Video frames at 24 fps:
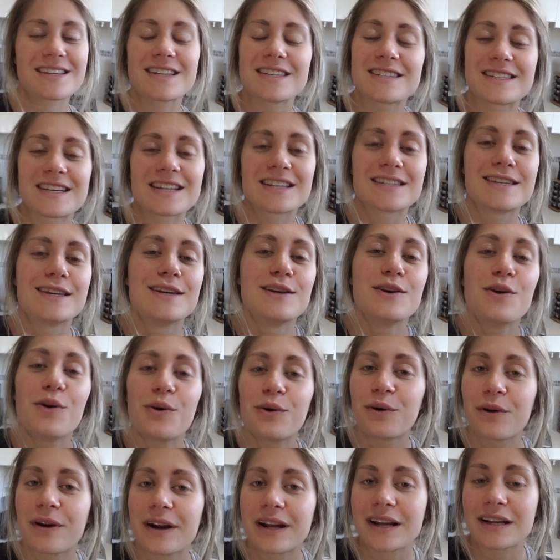in season
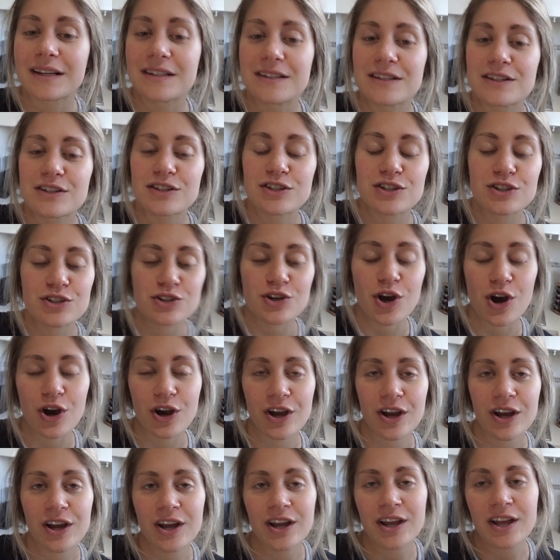or in
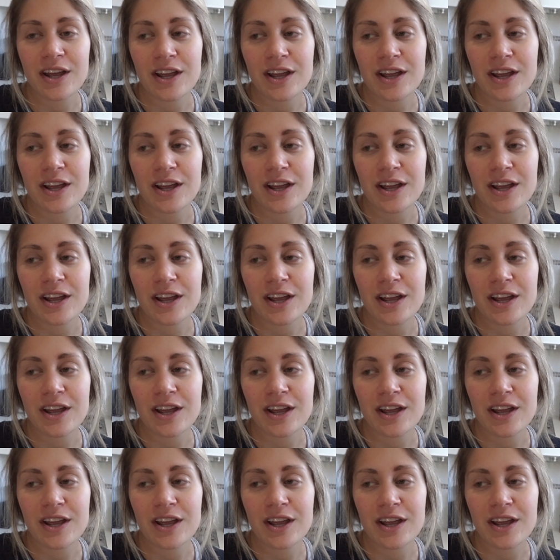stock.